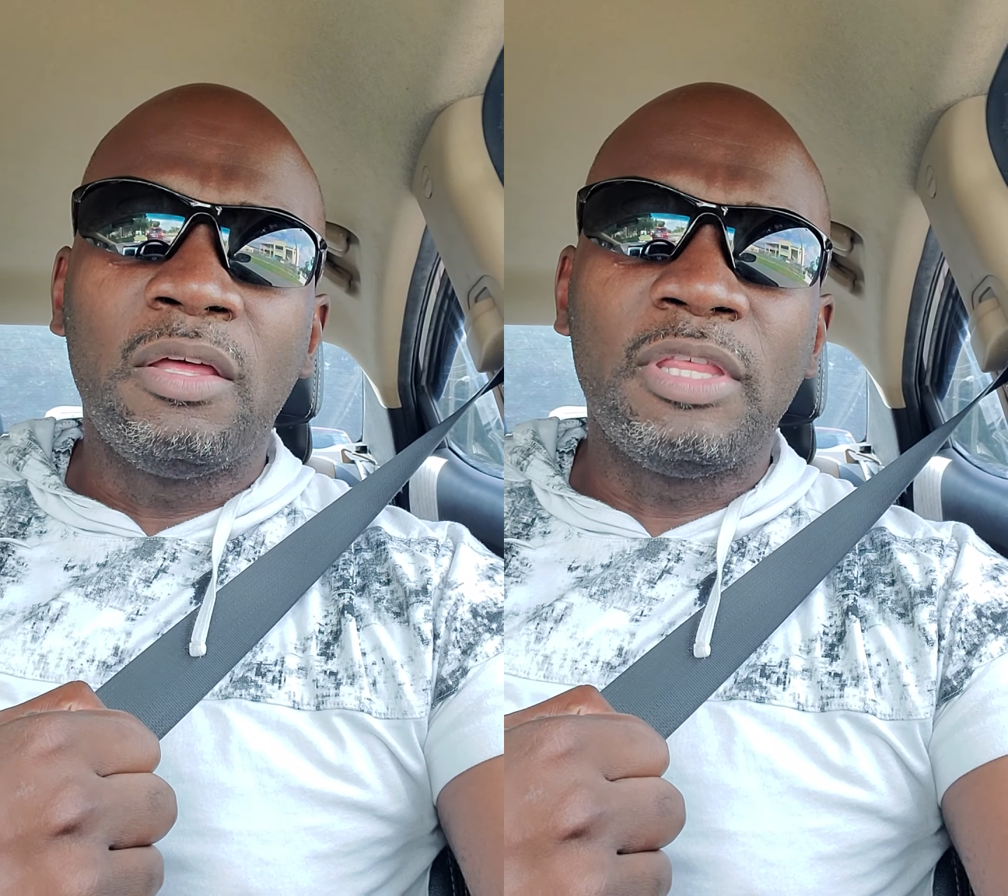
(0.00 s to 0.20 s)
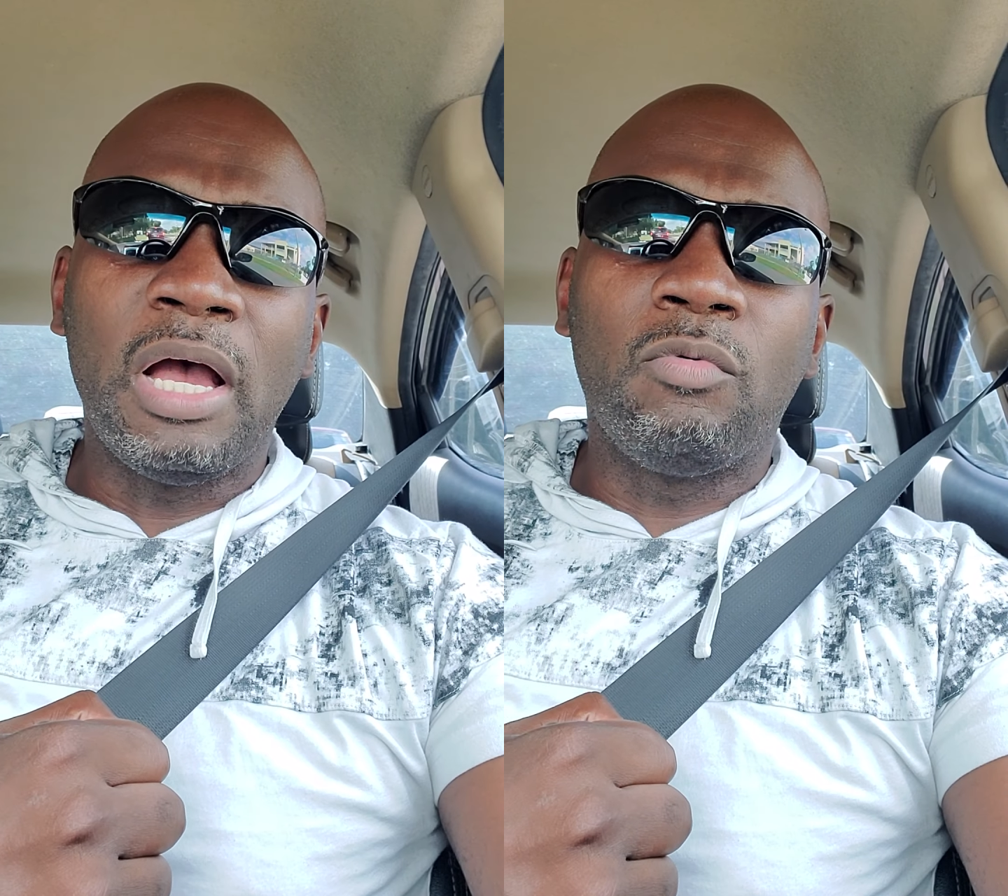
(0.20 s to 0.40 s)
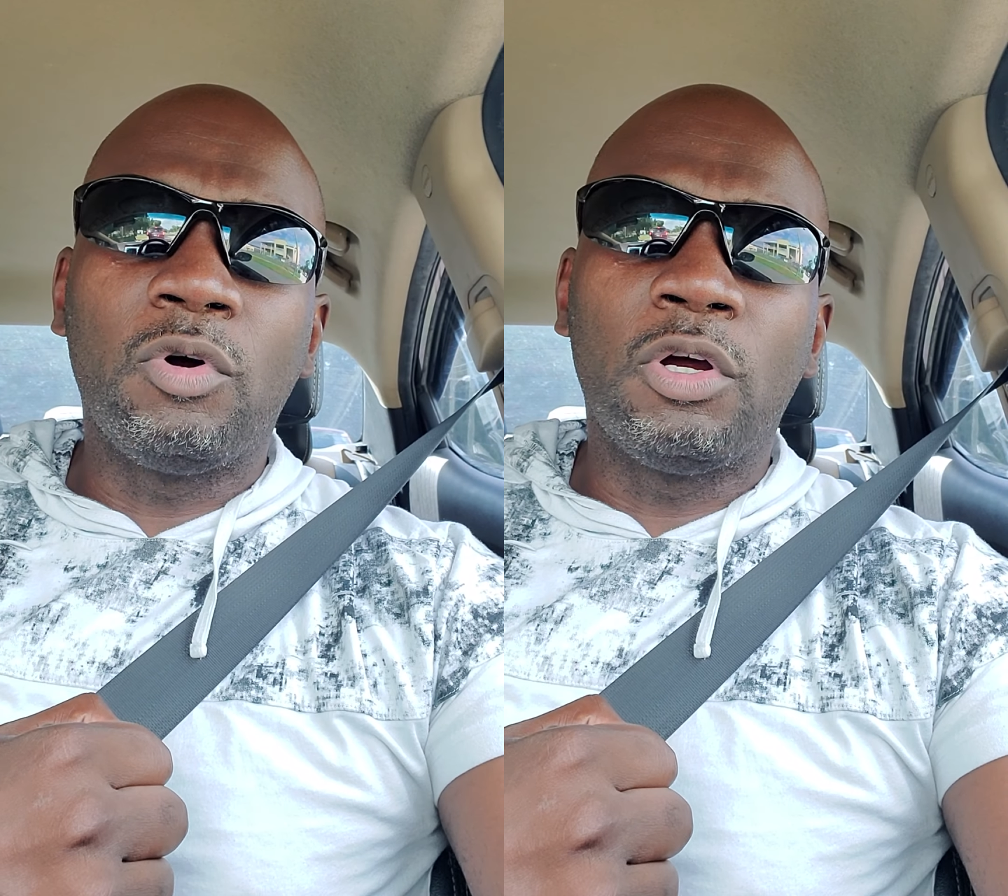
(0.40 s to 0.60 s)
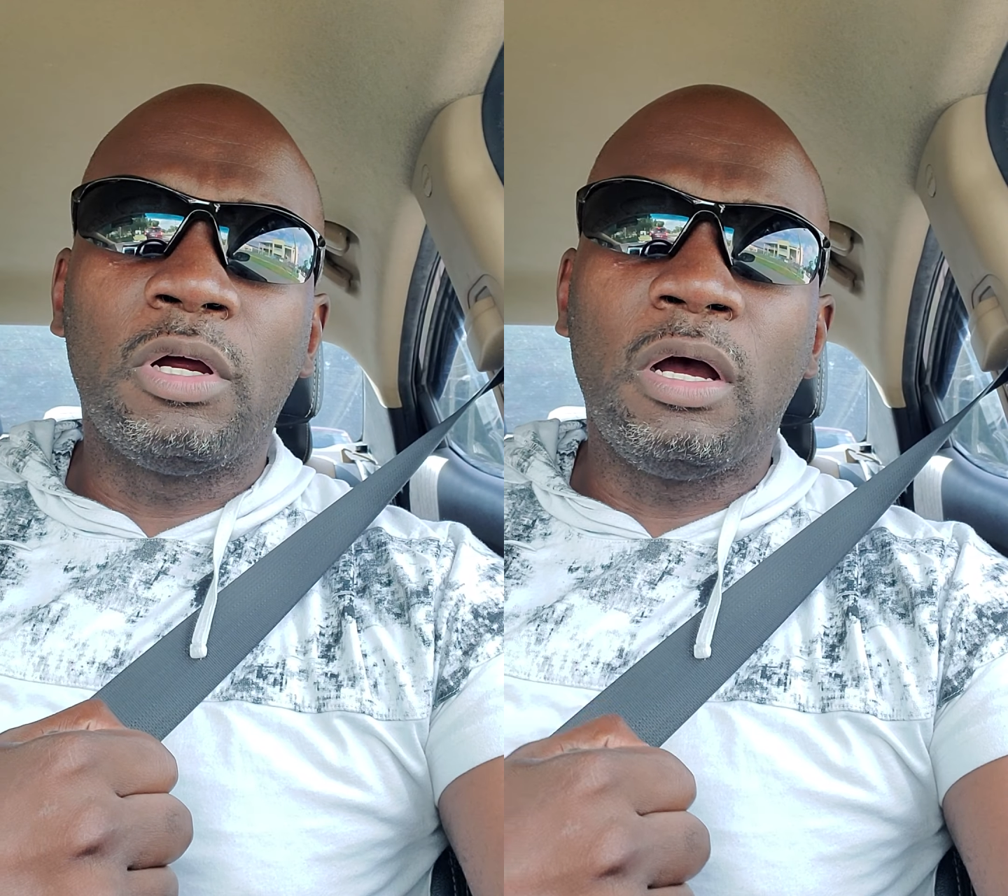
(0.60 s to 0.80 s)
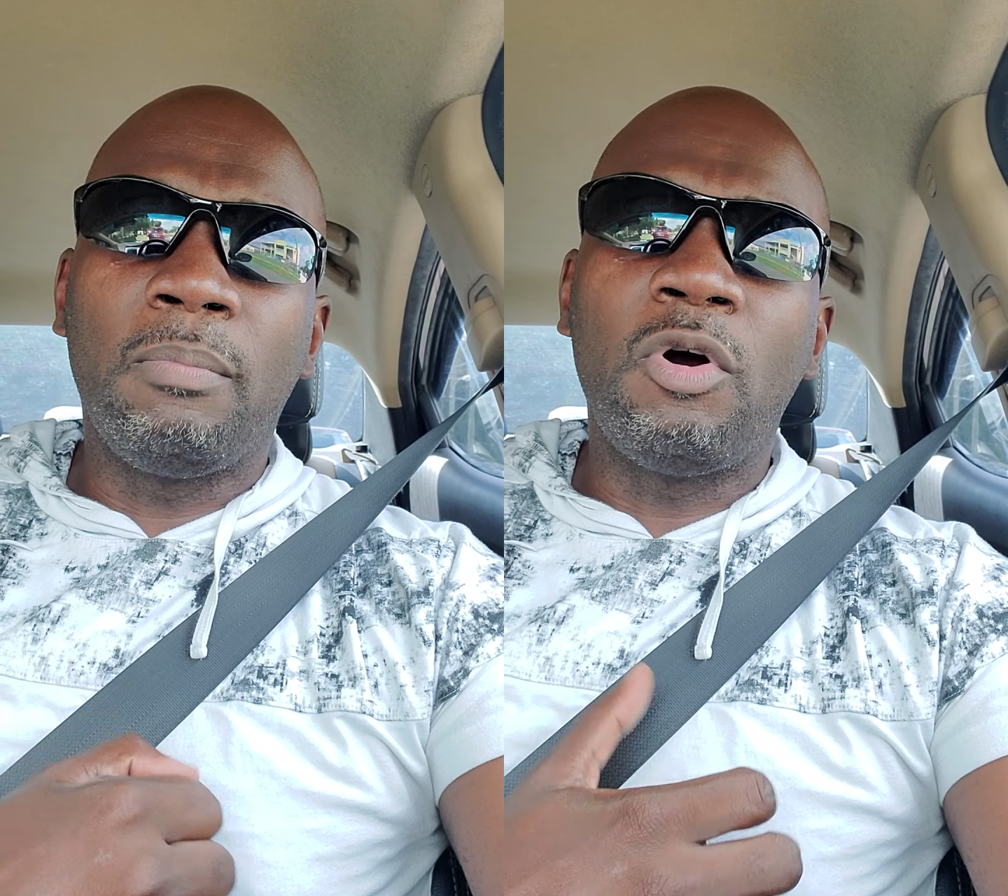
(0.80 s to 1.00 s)
that
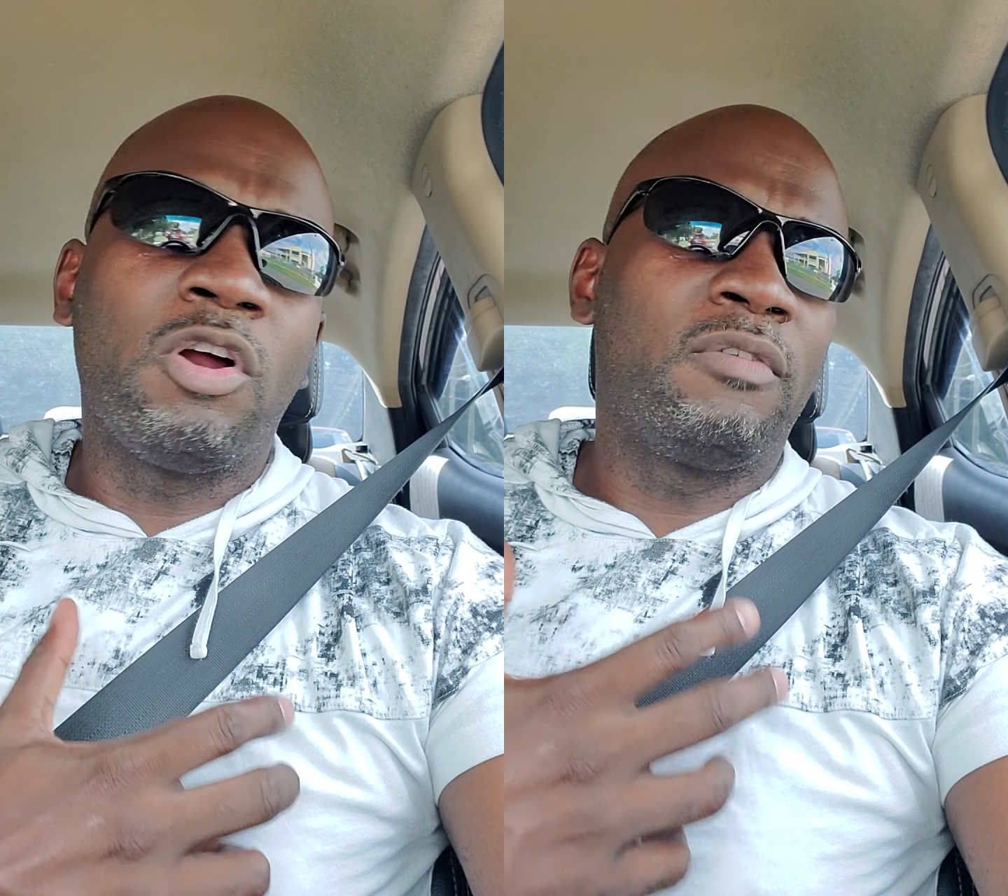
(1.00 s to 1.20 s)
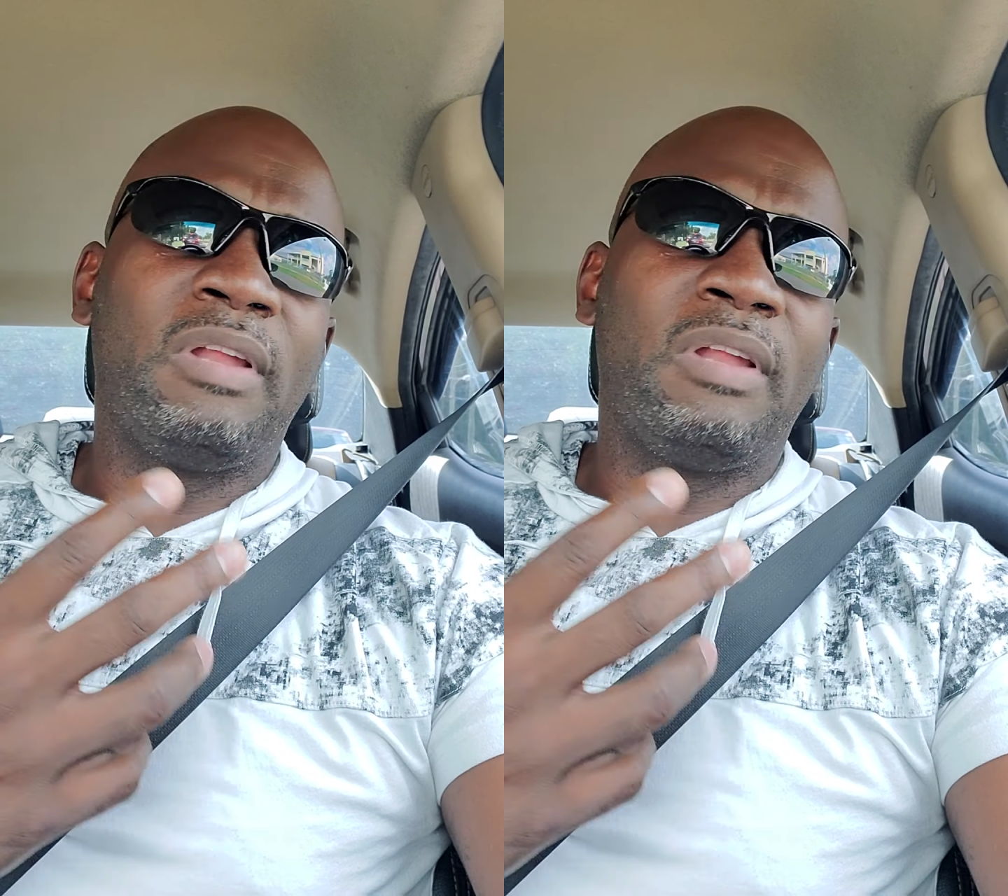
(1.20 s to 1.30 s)
were part of